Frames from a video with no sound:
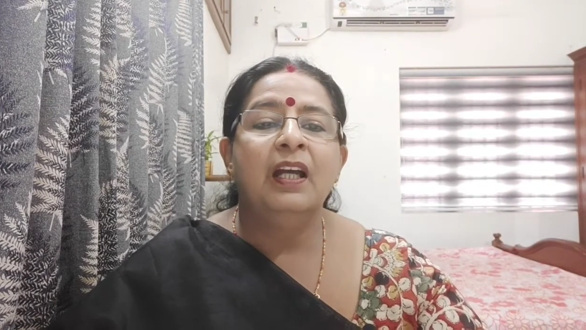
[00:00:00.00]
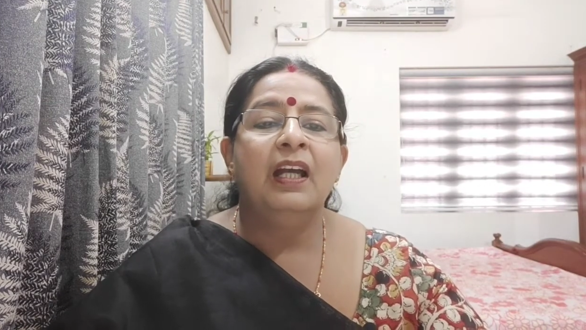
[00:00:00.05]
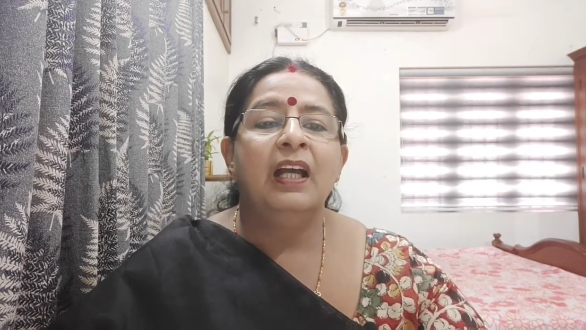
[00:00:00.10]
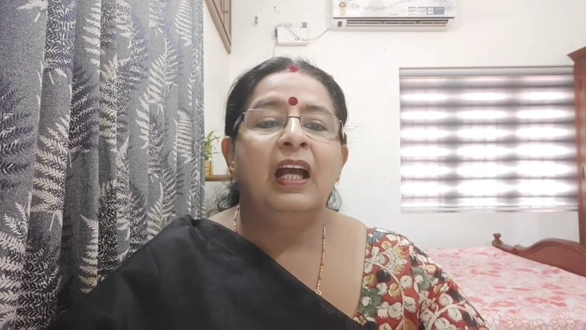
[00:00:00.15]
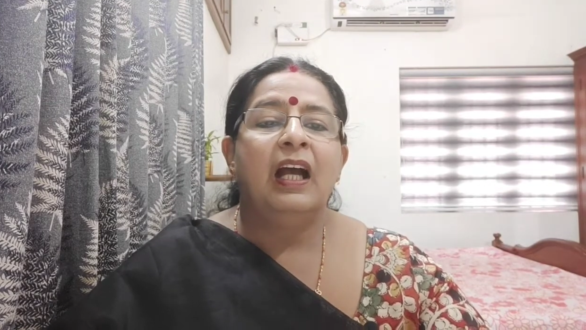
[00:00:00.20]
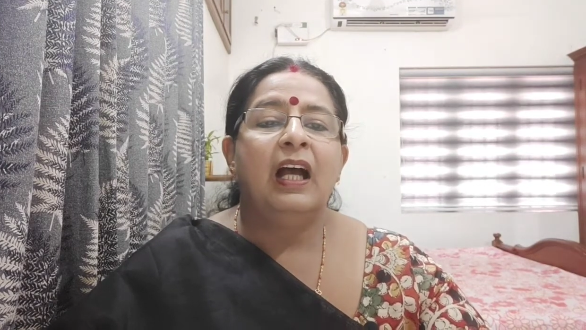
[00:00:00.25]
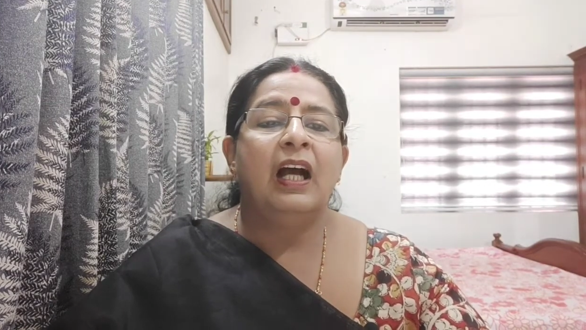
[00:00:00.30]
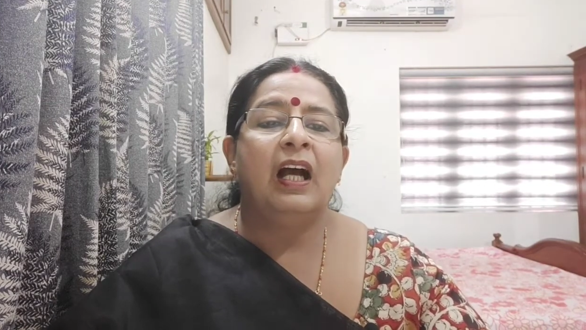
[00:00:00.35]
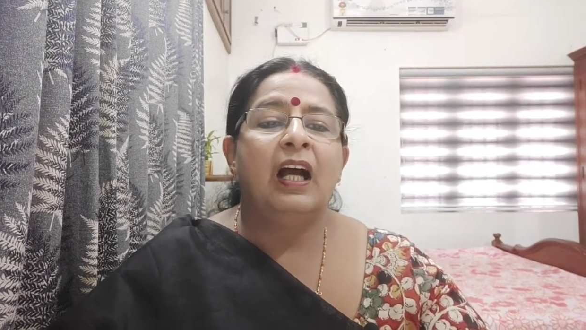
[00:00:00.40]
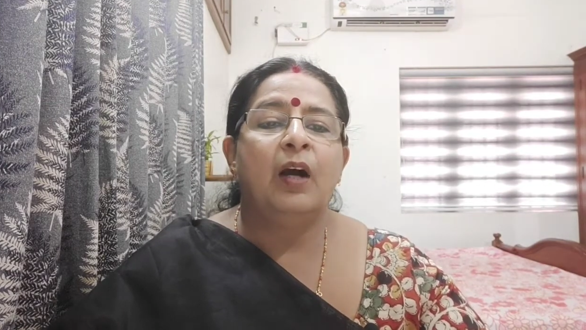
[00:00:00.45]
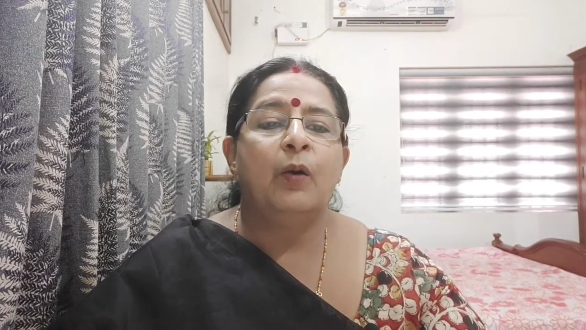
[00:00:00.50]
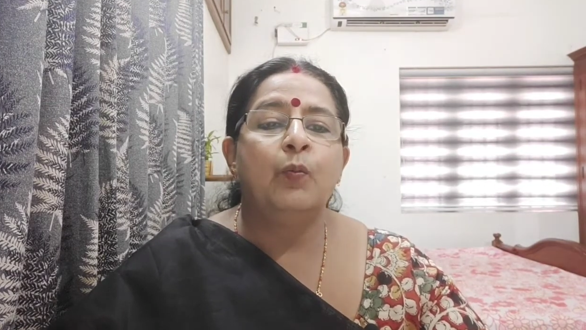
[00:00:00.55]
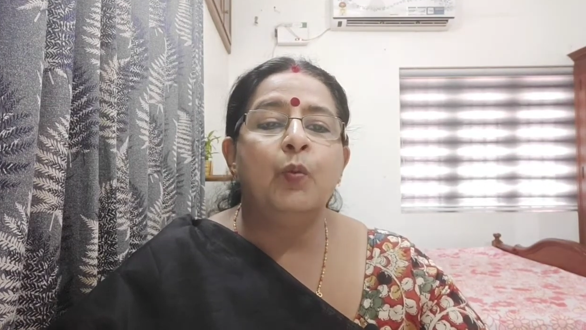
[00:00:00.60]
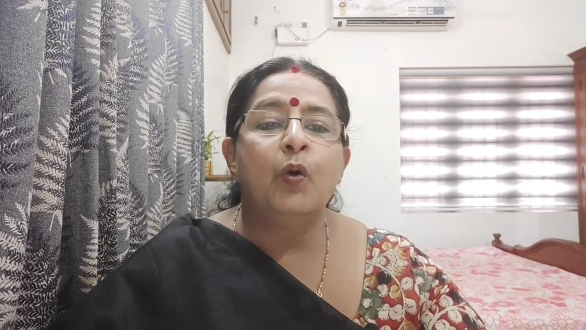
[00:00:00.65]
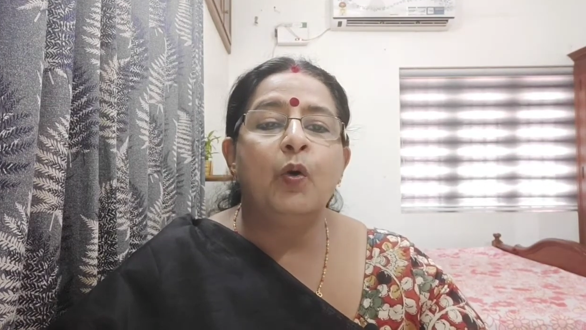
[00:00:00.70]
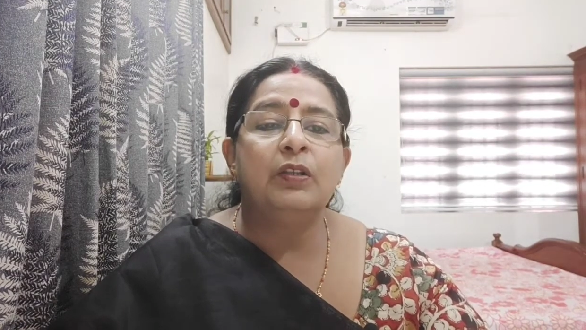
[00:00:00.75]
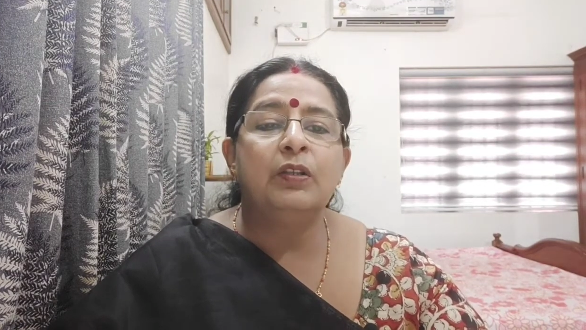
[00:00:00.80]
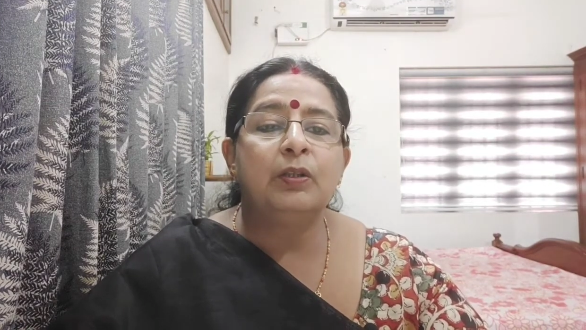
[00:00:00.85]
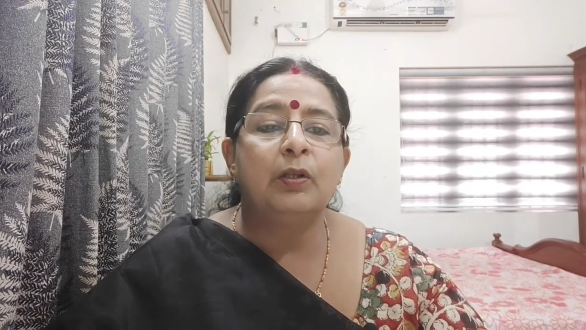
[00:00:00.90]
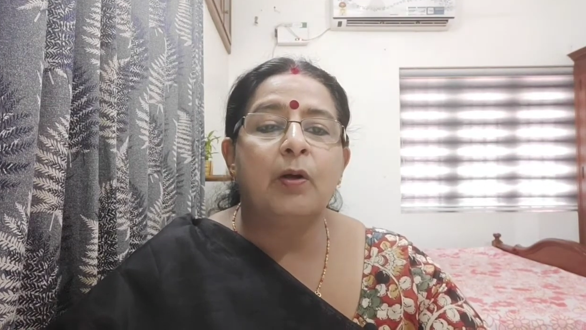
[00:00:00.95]

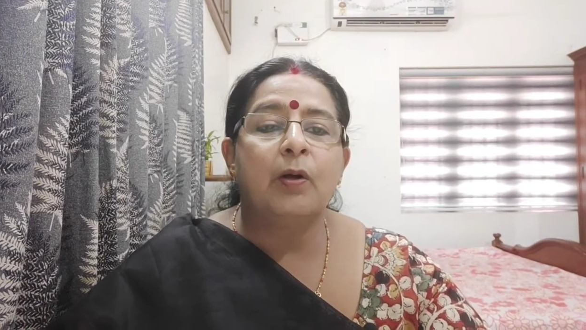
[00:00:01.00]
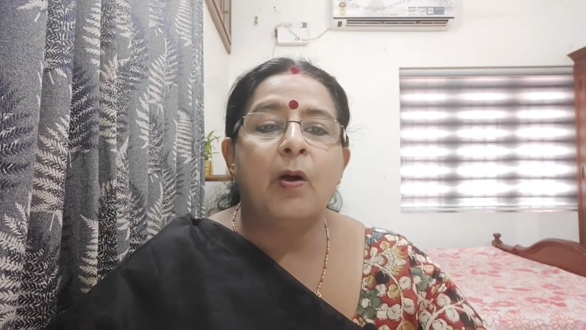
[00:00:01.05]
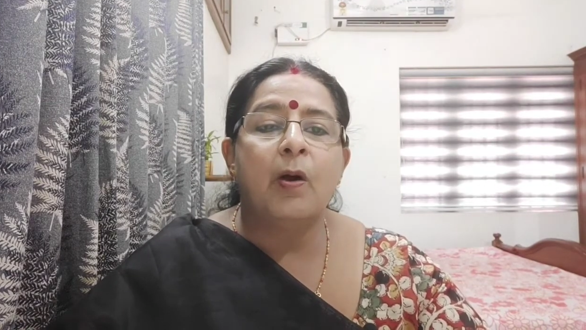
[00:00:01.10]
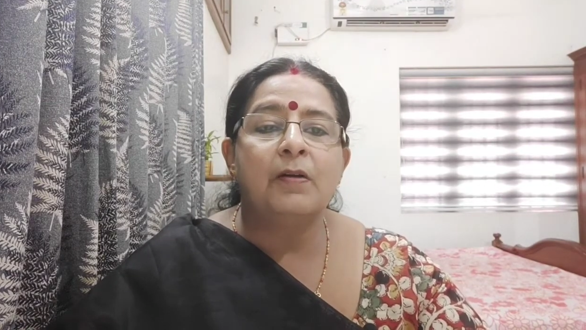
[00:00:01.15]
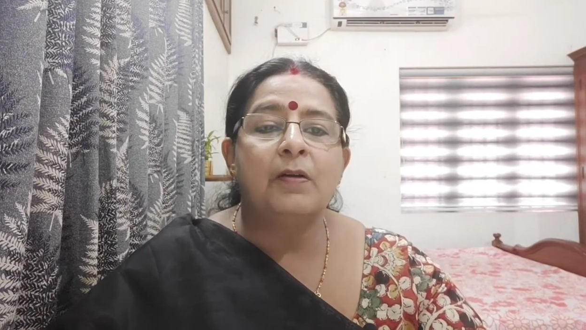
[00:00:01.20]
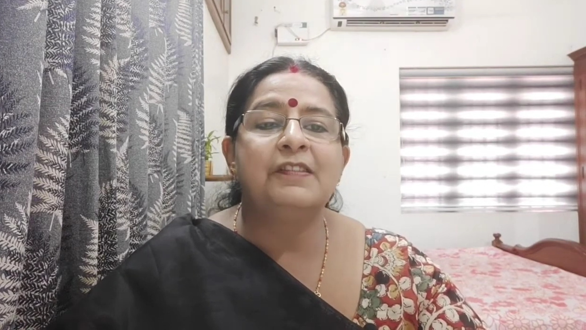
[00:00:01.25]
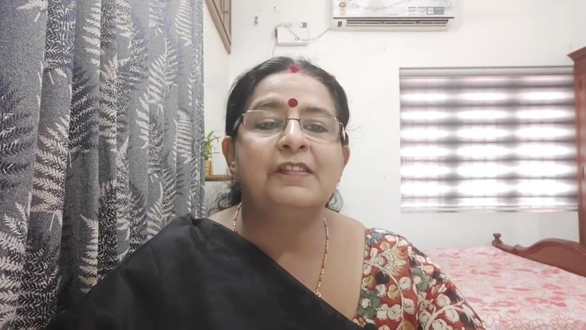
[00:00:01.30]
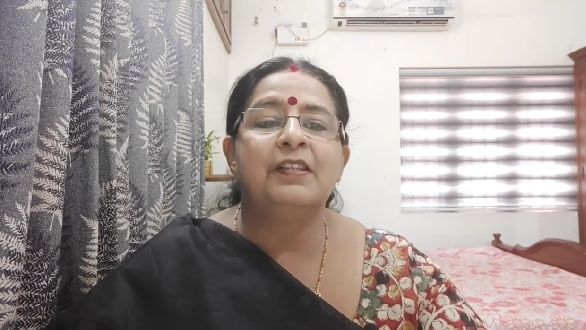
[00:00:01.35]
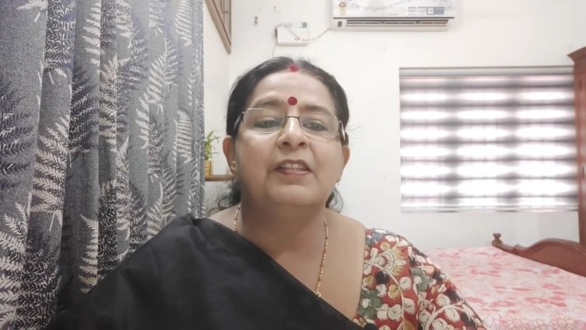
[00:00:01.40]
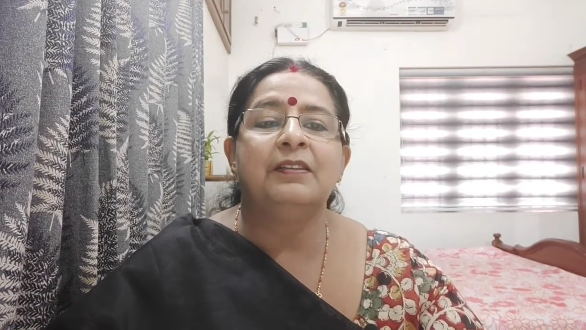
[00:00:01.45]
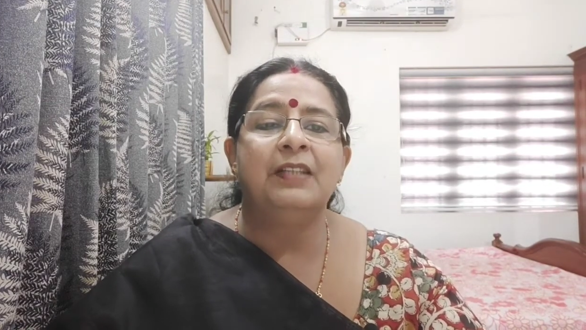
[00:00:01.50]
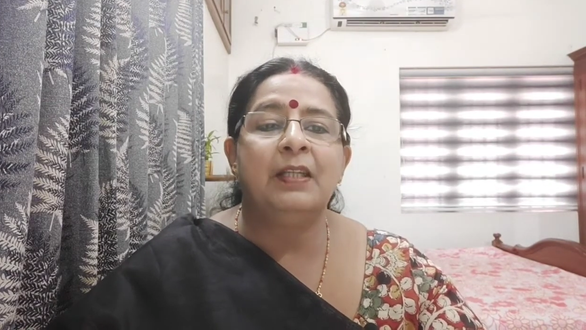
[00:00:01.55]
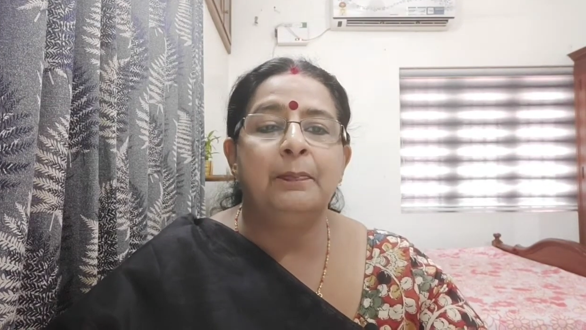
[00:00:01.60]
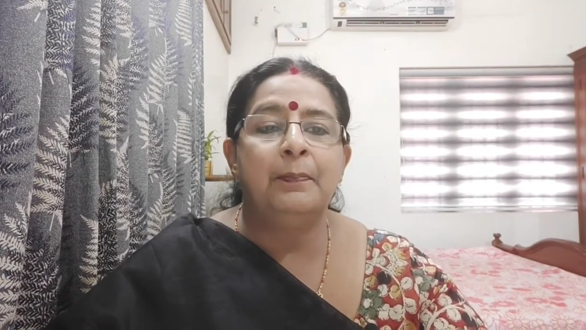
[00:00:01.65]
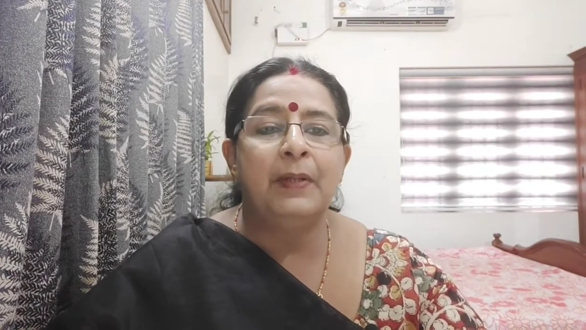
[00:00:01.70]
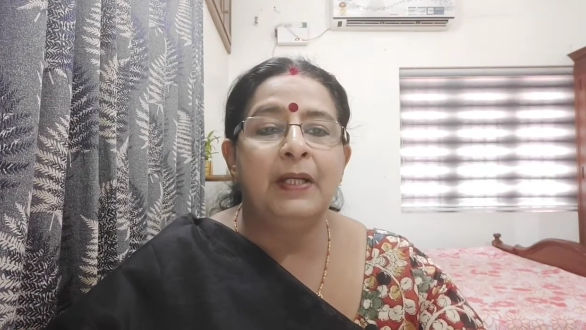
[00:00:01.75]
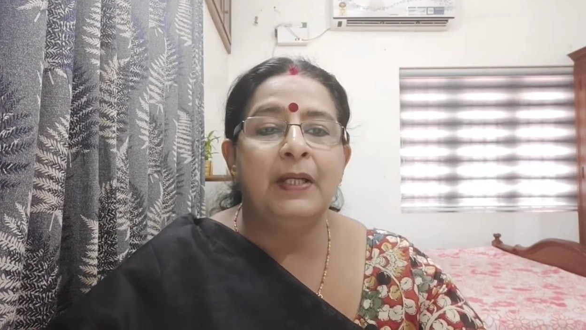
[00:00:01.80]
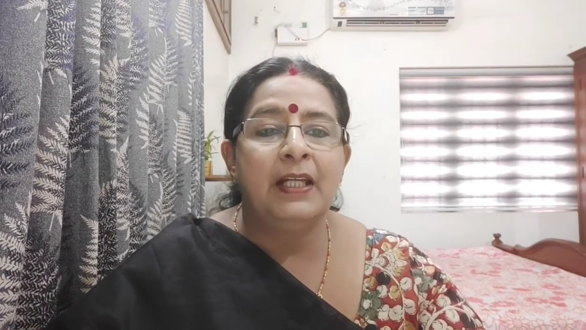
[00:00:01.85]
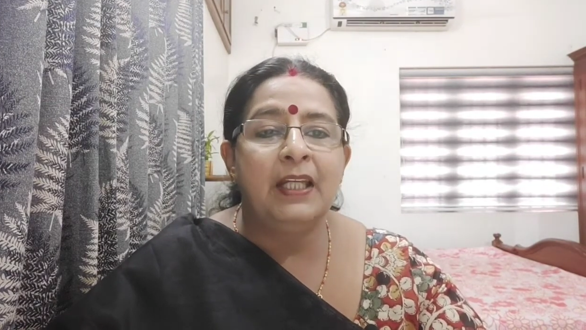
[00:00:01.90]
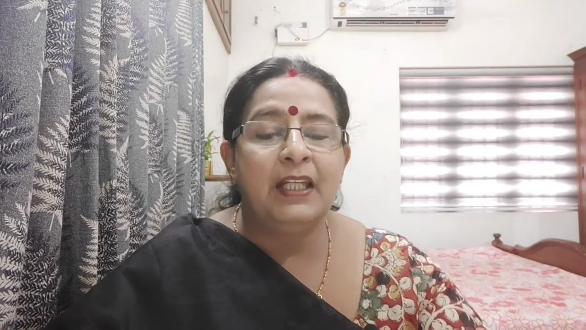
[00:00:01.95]
what caused the
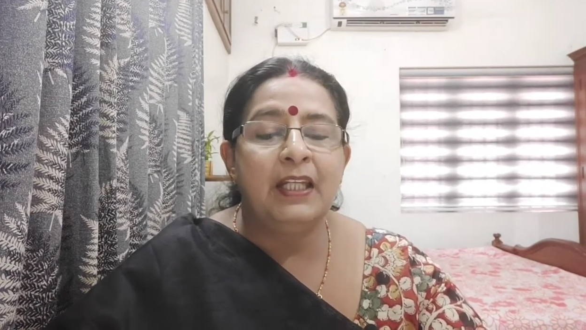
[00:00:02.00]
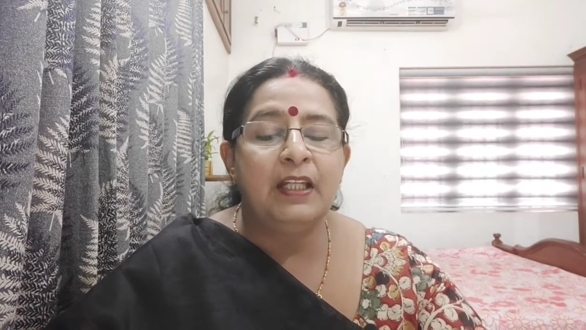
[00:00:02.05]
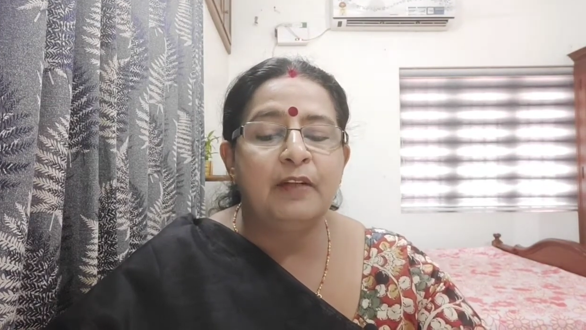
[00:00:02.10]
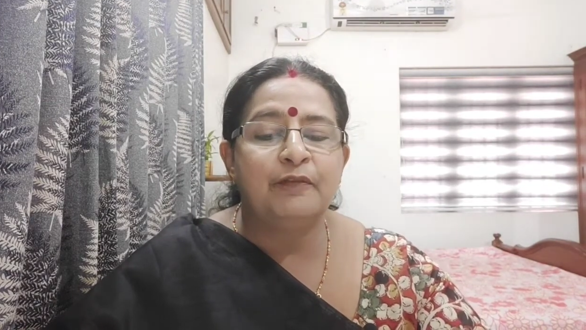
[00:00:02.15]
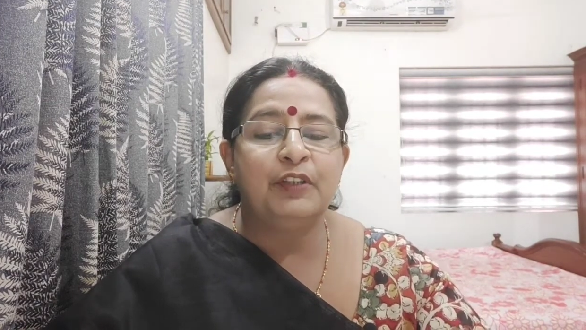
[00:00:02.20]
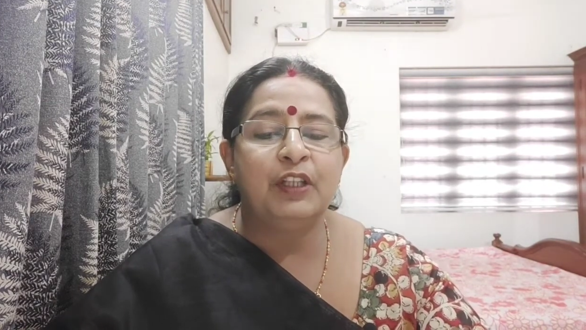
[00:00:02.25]
beginning of